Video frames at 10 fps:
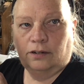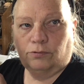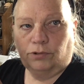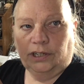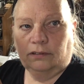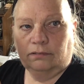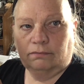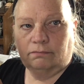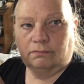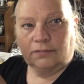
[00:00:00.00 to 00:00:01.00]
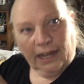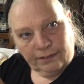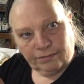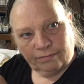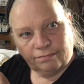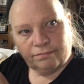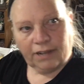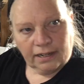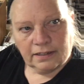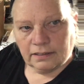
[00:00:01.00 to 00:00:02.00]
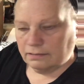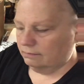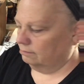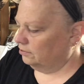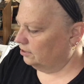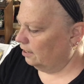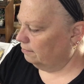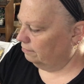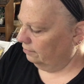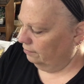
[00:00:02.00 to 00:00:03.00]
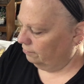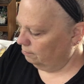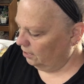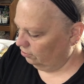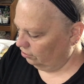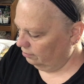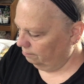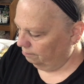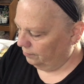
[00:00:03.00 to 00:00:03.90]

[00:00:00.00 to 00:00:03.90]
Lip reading: real life kind of stuff, information.